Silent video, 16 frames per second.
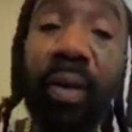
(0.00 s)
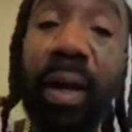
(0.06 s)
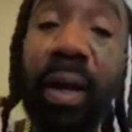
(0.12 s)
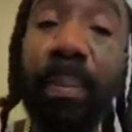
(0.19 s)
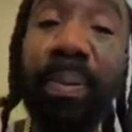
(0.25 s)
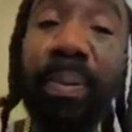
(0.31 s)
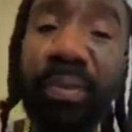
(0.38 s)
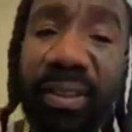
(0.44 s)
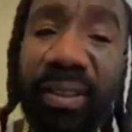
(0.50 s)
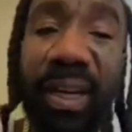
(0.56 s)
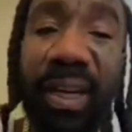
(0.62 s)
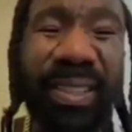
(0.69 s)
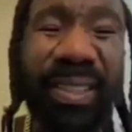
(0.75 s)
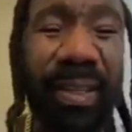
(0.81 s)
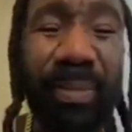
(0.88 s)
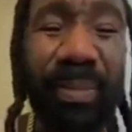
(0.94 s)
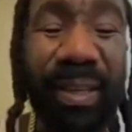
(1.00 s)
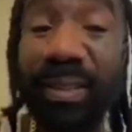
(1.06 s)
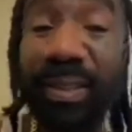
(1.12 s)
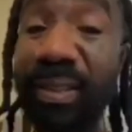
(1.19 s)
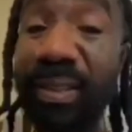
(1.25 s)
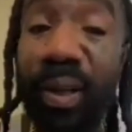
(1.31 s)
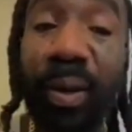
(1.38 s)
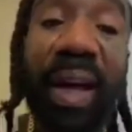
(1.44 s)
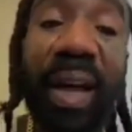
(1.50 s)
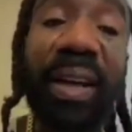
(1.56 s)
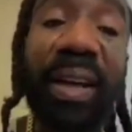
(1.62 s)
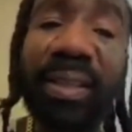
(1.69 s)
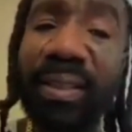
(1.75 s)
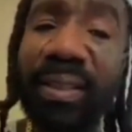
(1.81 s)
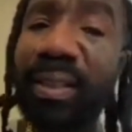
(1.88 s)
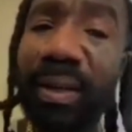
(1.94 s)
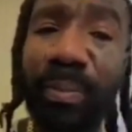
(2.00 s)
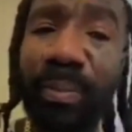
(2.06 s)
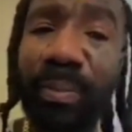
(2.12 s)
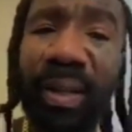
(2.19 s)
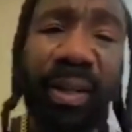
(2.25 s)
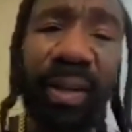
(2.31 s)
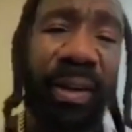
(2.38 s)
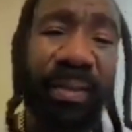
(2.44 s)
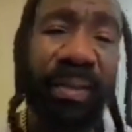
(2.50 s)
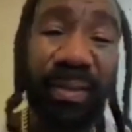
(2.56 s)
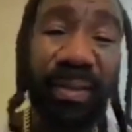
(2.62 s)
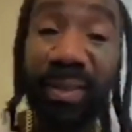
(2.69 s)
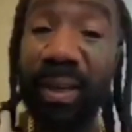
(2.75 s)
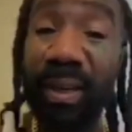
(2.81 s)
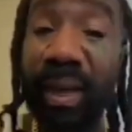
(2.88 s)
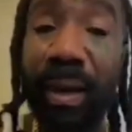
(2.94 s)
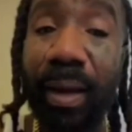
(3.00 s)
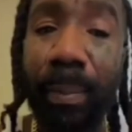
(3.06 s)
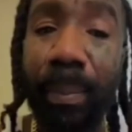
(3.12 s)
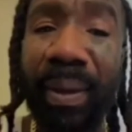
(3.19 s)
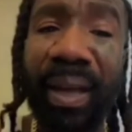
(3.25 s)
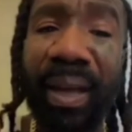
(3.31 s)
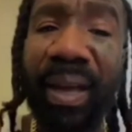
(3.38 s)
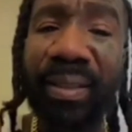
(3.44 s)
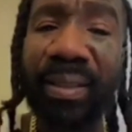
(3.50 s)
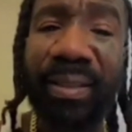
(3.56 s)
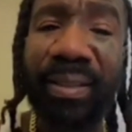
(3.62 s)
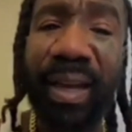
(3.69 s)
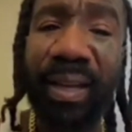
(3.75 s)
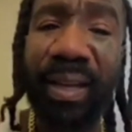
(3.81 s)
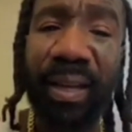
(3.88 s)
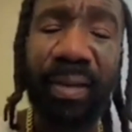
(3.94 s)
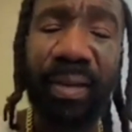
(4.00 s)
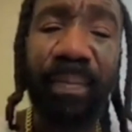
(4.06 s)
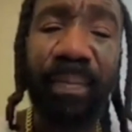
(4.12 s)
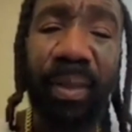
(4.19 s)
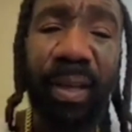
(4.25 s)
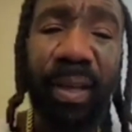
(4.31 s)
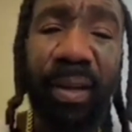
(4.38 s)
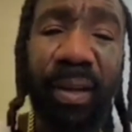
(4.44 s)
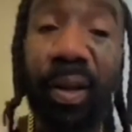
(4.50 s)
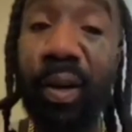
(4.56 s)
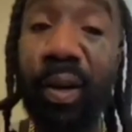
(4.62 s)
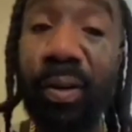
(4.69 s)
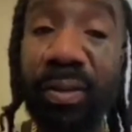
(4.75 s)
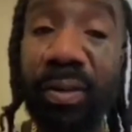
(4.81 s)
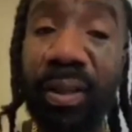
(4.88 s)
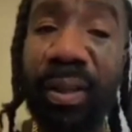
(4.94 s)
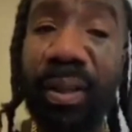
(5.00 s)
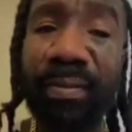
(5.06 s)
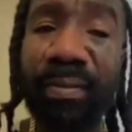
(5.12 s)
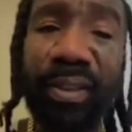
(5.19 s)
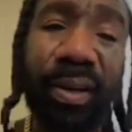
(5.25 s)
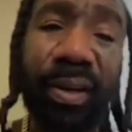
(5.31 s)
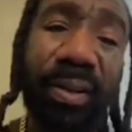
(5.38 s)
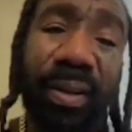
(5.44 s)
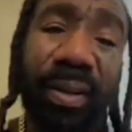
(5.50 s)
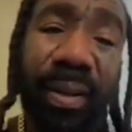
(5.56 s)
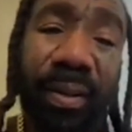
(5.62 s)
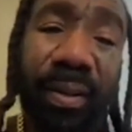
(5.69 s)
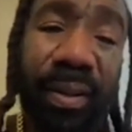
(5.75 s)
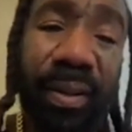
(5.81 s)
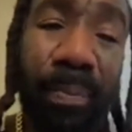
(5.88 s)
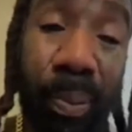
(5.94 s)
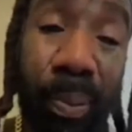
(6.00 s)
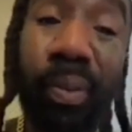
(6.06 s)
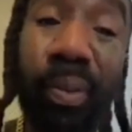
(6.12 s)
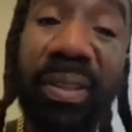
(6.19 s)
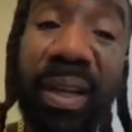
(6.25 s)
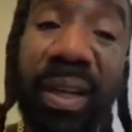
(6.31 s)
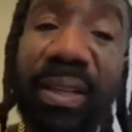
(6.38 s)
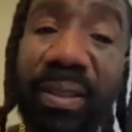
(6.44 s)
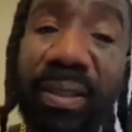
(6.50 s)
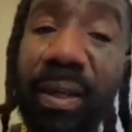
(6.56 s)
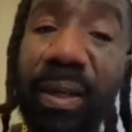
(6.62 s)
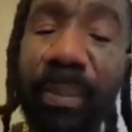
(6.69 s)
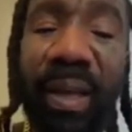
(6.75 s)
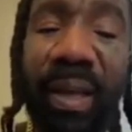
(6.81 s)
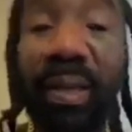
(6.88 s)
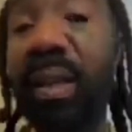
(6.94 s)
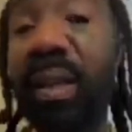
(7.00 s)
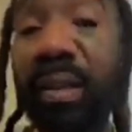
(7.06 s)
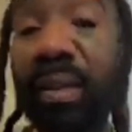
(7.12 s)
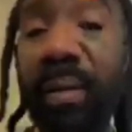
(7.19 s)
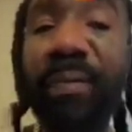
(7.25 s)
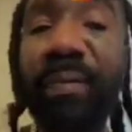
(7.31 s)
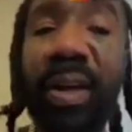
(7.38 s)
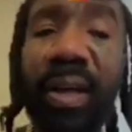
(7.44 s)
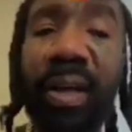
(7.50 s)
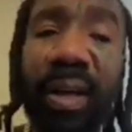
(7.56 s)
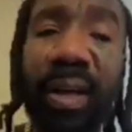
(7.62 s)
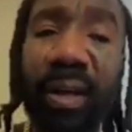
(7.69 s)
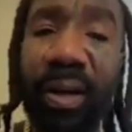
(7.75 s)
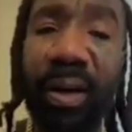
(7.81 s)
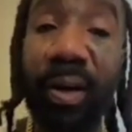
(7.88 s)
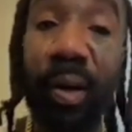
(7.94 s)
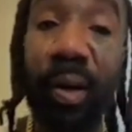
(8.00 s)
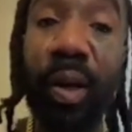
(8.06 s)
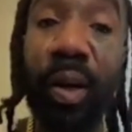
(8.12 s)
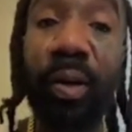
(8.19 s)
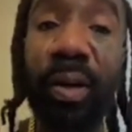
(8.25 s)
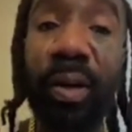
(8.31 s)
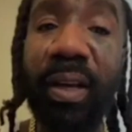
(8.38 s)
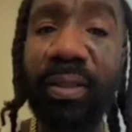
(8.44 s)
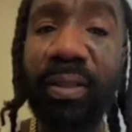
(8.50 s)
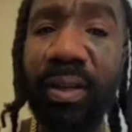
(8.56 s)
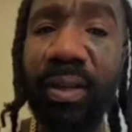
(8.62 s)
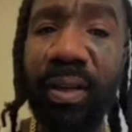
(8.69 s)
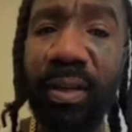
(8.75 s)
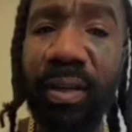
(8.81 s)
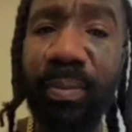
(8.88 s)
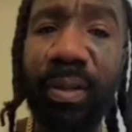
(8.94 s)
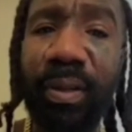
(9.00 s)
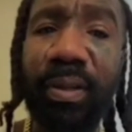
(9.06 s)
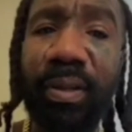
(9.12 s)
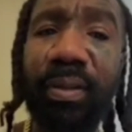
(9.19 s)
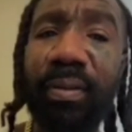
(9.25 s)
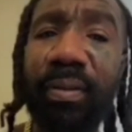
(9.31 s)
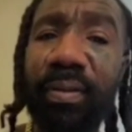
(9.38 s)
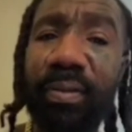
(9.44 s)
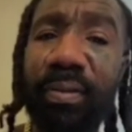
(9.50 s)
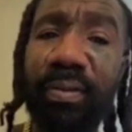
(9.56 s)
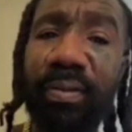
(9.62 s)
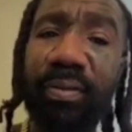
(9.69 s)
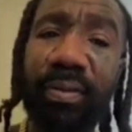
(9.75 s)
Fuck, you got a Pooh Shiesty, man. It's still hot as shit, blood. This nigga got a big ass jacket long sleeve shirt, pooh shiesty, man. Get the fuck out of here, cold ass nigga. Bro.